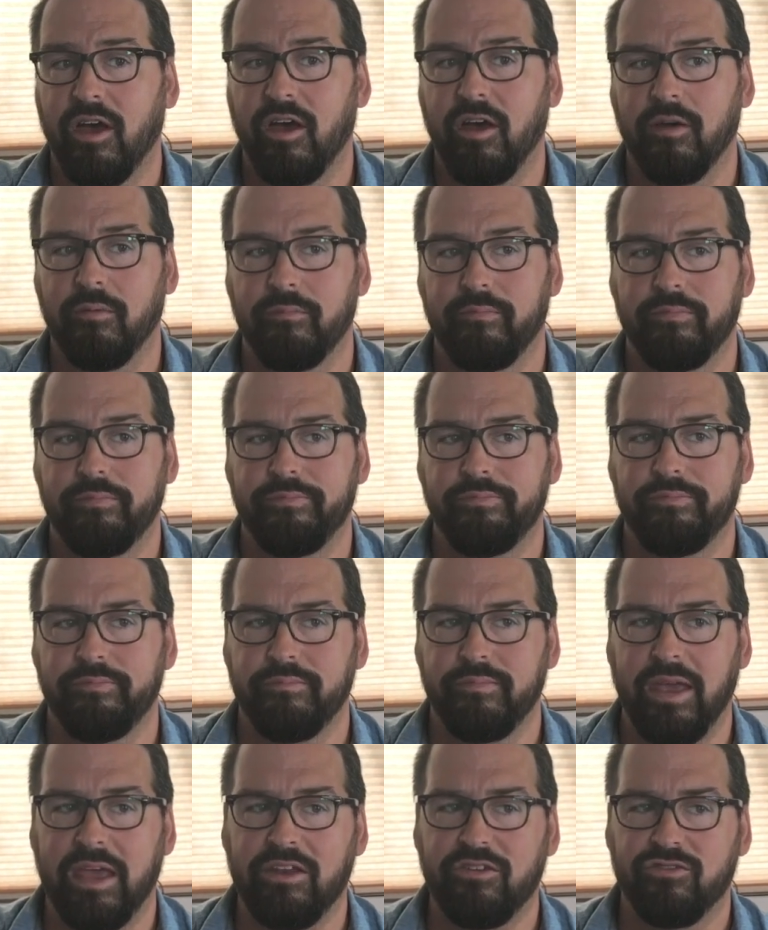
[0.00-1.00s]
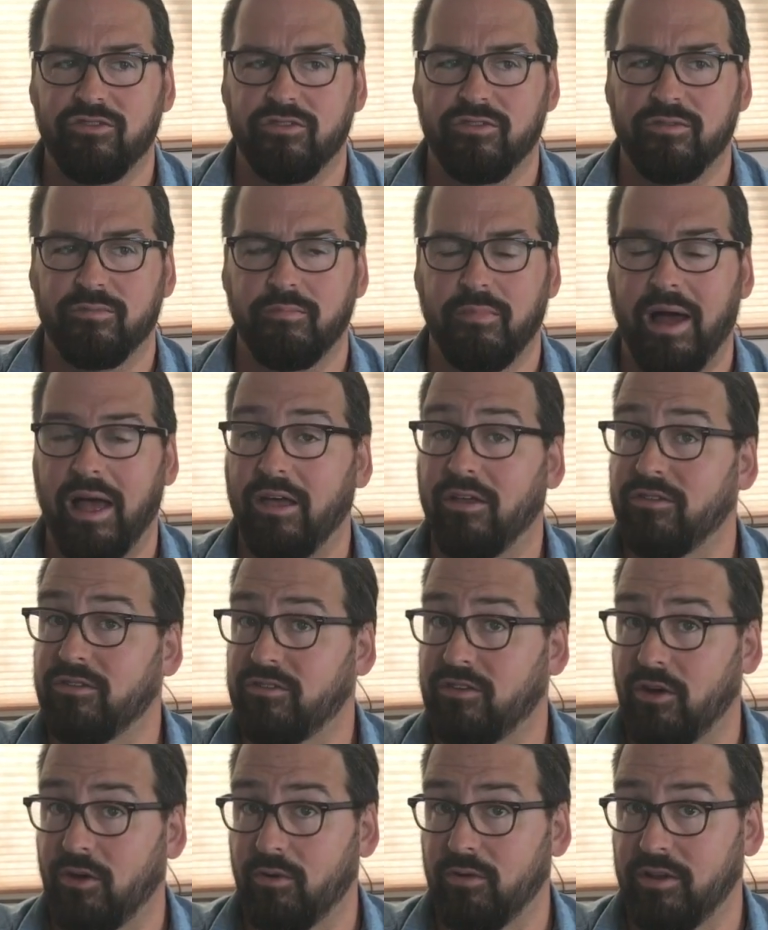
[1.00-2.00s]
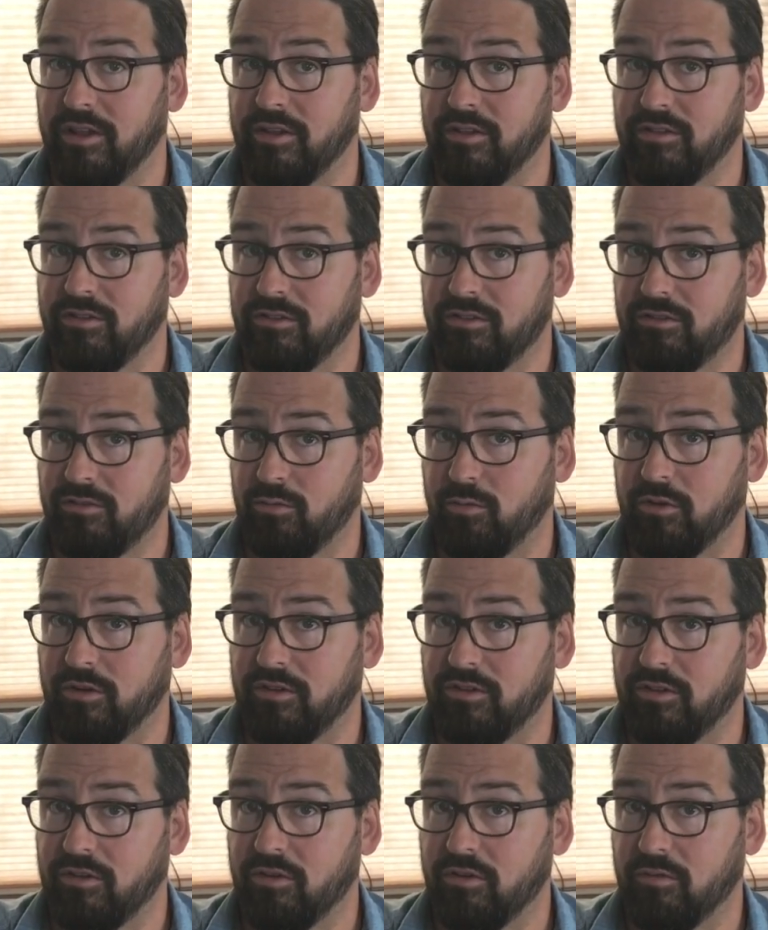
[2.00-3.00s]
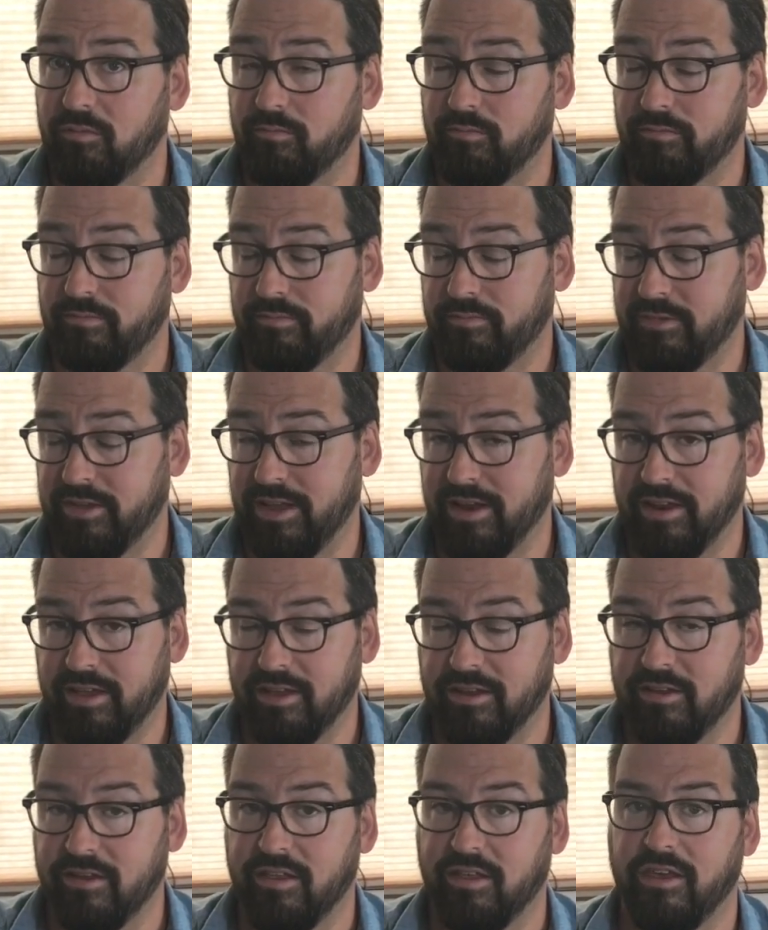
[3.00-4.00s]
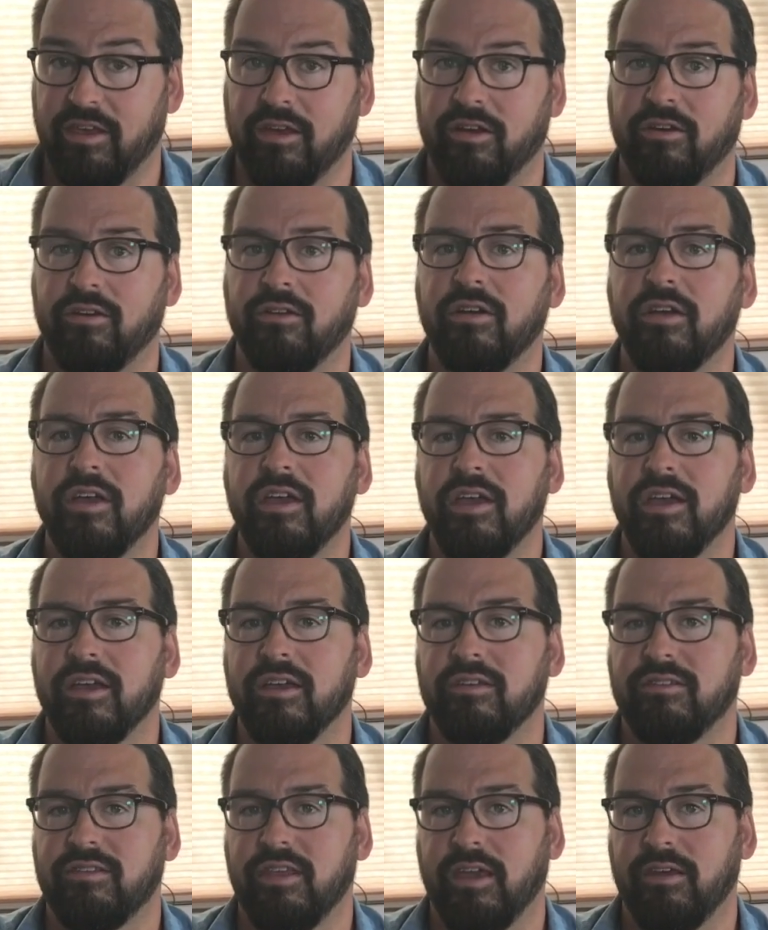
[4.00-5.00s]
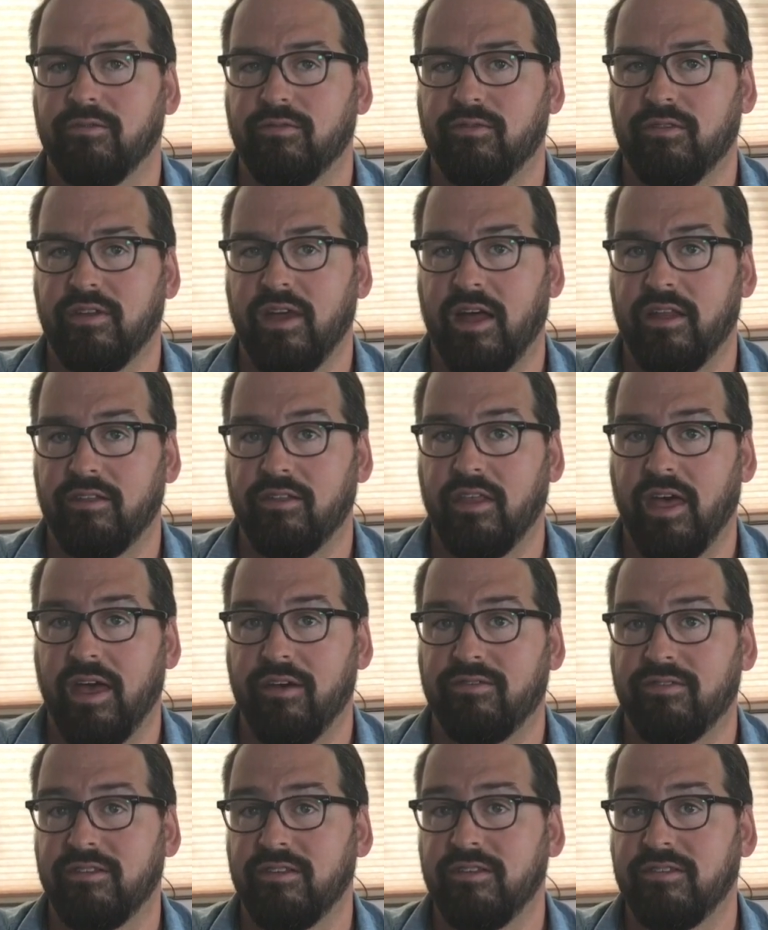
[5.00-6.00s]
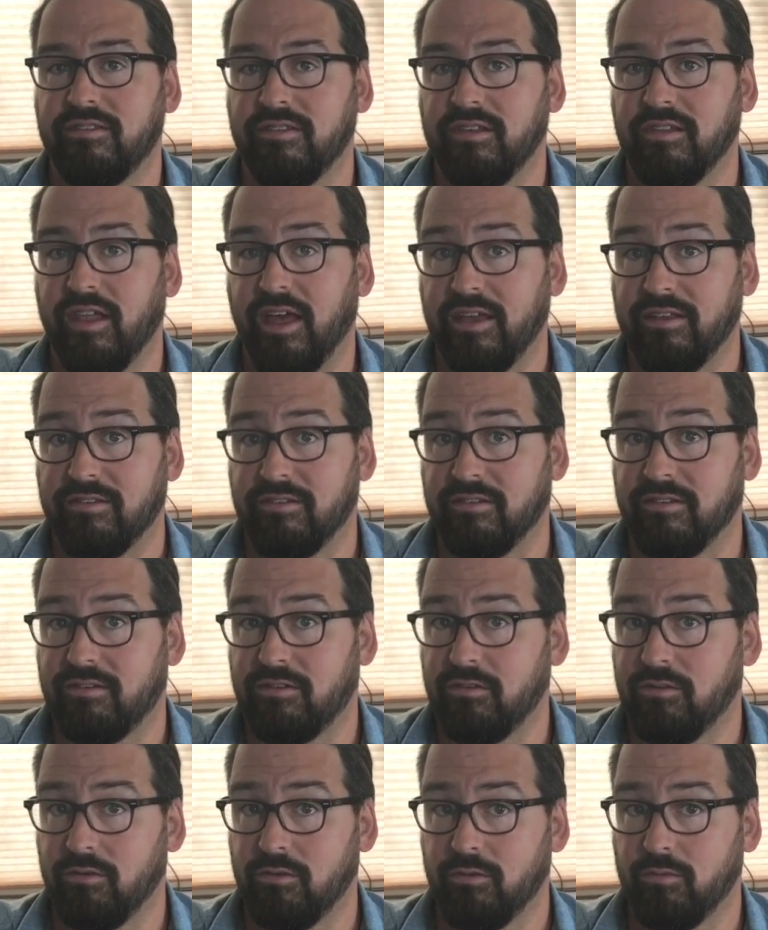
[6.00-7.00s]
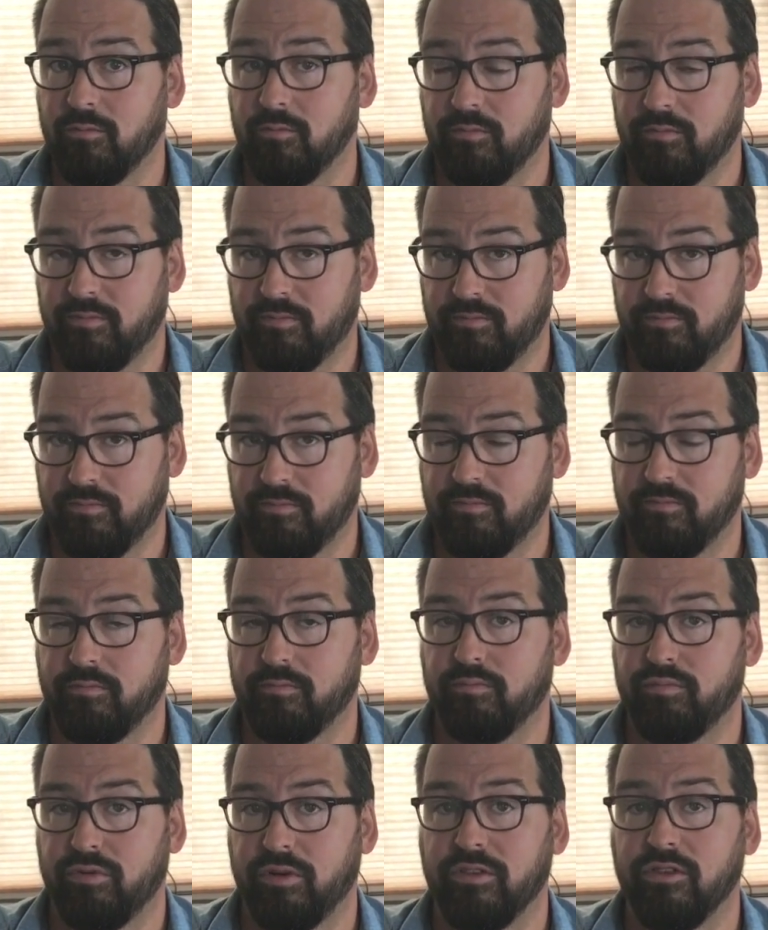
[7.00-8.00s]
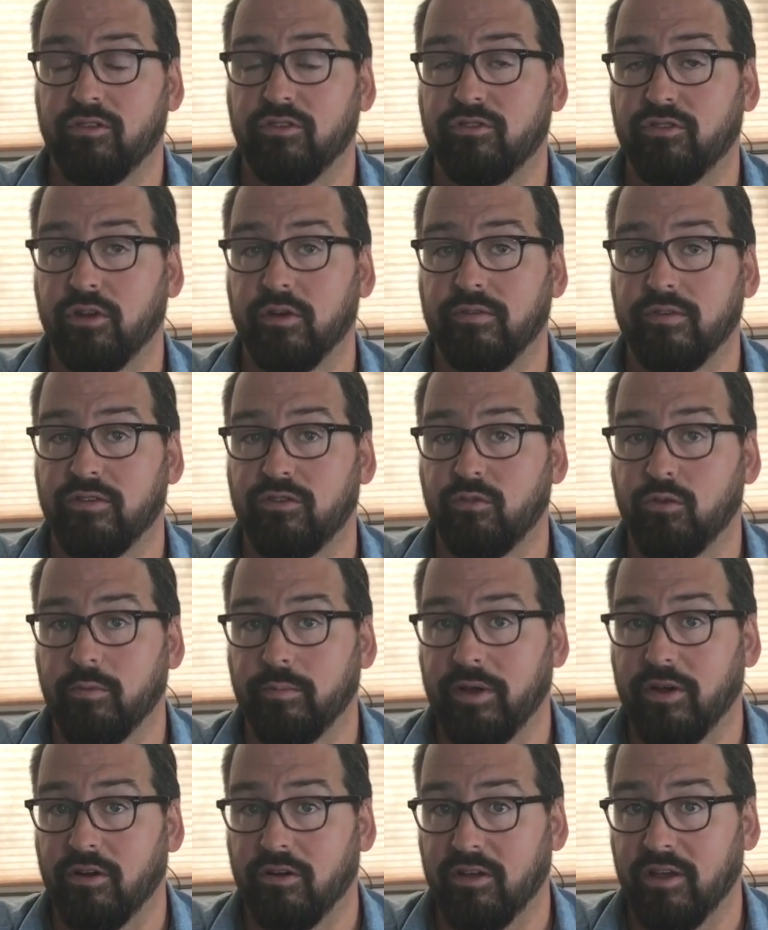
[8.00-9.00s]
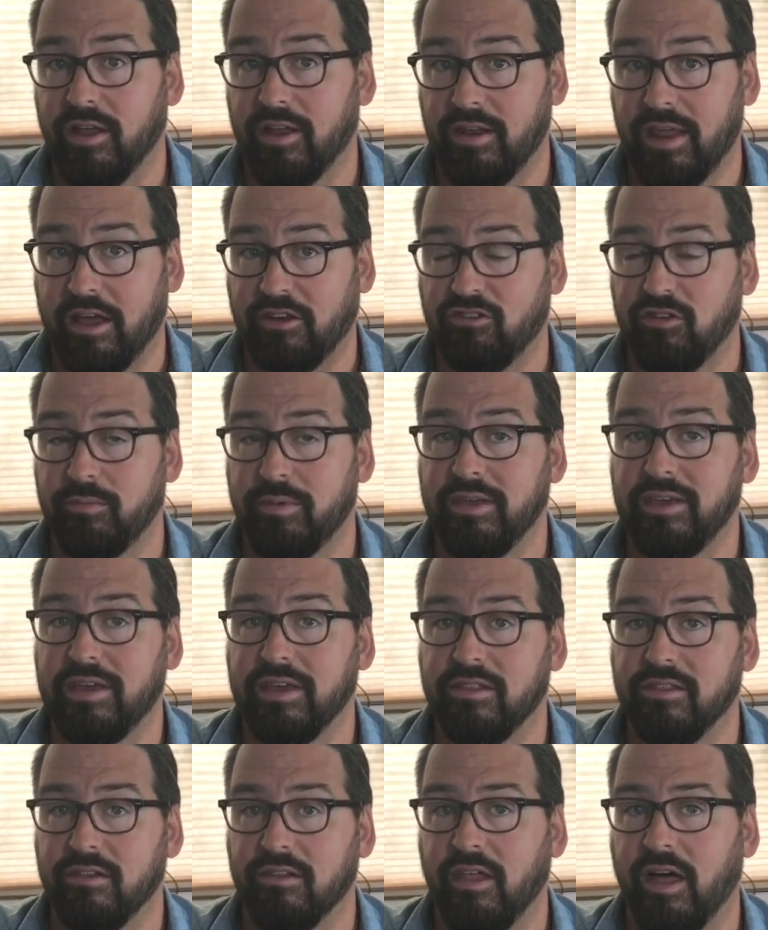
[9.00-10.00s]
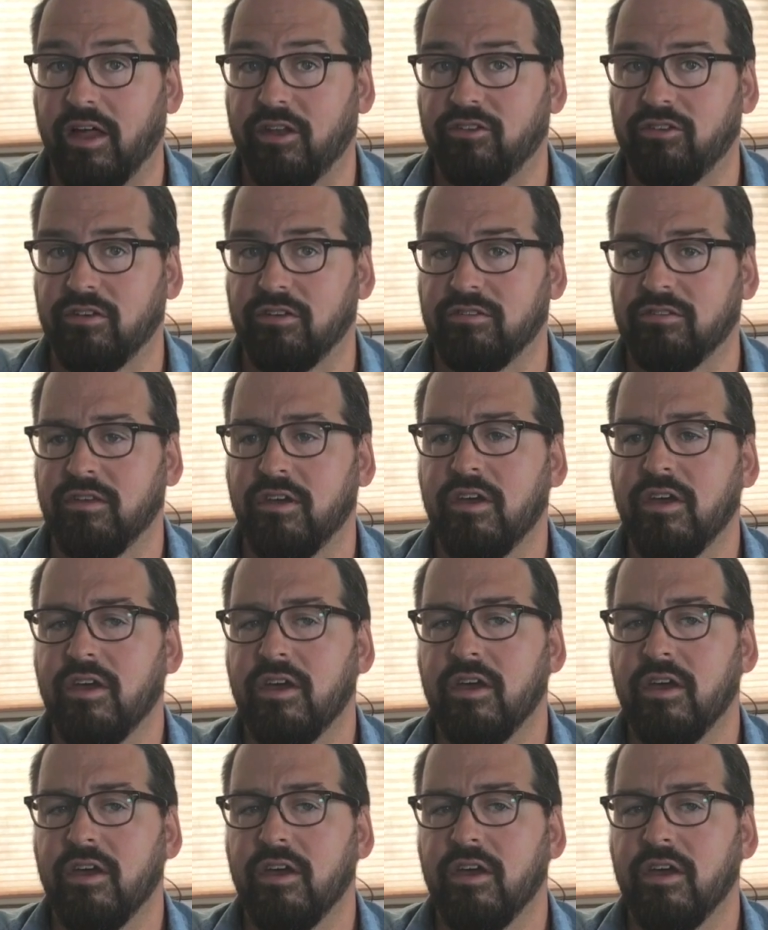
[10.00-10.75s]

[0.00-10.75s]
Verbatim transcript: a major milestone in towards their getting into the air is they've gotten the FCC license to bring their service to America and actually begin the launches.